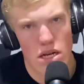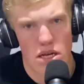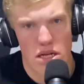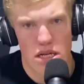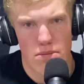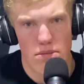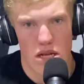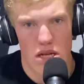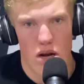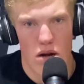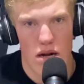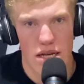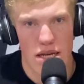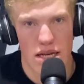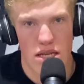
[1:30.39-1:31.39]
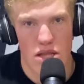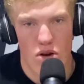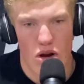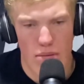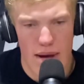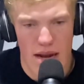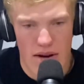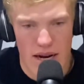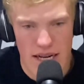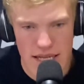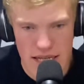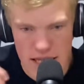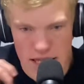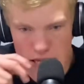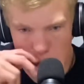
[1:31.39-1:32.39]
some of the Darlington throwback
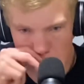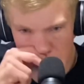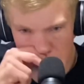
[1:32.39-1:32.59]
races